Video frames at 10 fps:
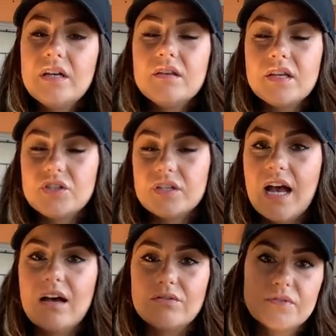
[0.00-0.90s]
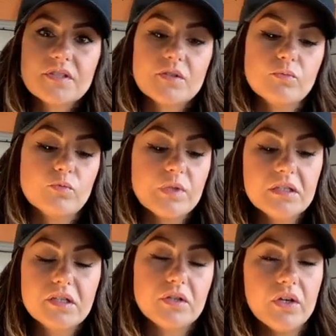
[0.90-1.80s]
They should have some
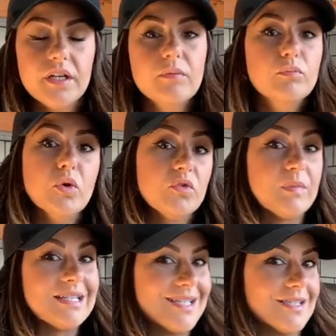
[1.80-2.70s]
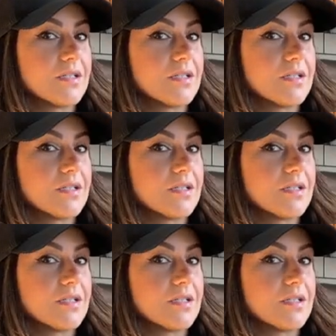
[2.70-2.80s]
really good movement in the